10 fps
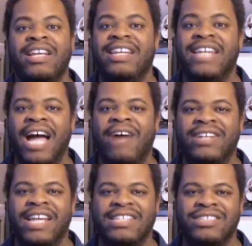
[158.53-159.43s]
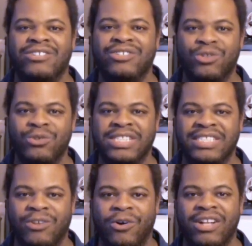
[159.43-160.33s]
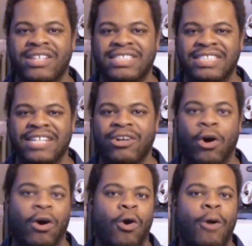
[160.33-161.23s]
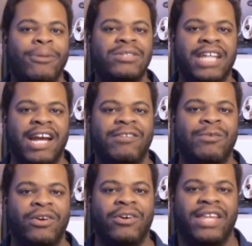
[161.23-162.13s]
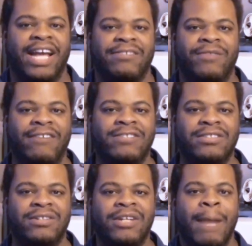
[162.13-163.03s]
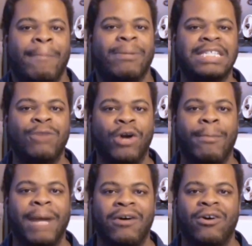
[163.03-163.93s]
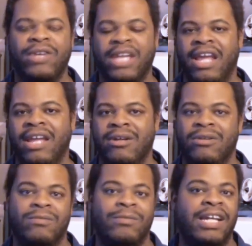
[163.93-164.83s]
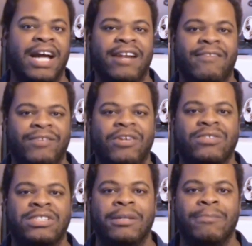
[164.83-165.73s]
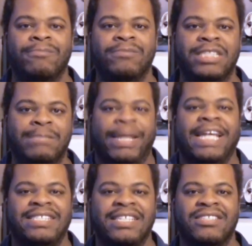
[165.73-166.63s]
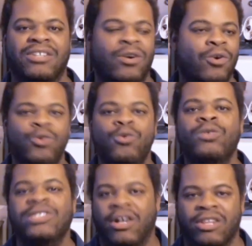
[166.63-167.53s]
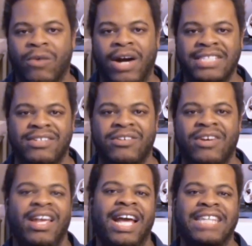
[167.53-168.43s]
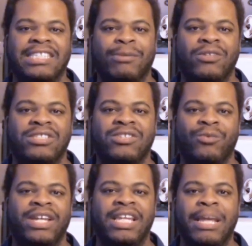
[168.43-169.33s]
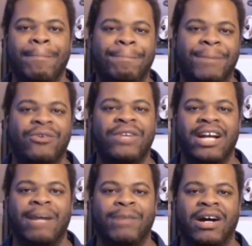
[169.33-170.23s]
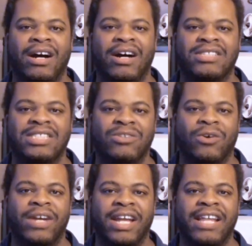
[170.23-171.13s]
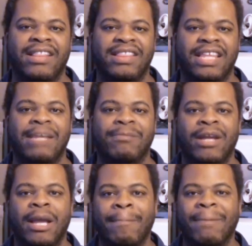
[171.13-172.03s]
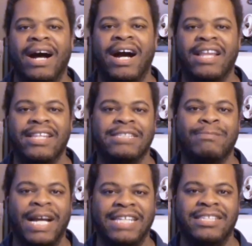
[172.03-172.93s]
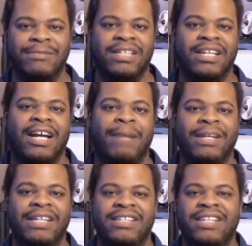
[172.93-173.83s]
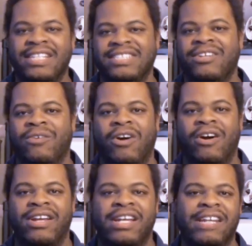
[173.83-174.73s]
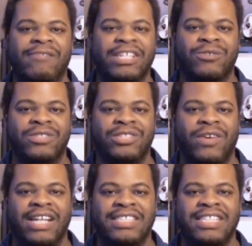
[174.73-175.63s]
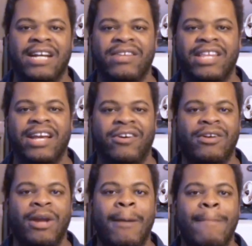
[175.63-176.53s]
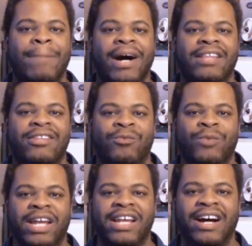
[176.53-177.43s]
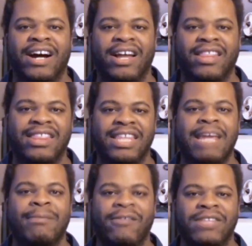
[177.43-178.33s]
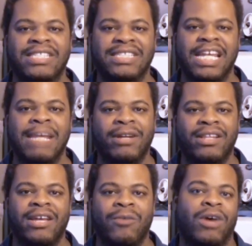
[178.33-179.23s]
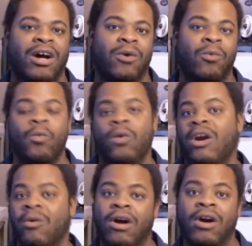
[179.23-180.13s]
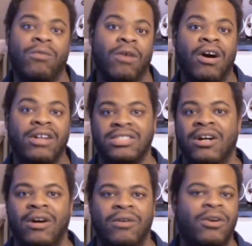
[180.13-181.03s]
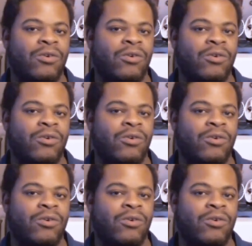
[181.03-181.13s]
Nowadays, you do sort of see almost everyone on the active roster, but it's more about, okay, we got to fill some spaces, who's on the roster, as opposed to really building up a story and theme behind these mashups. I mean, yes, there are individual storylines here and there, but really a theme of this team other than, well, we're on Raw, so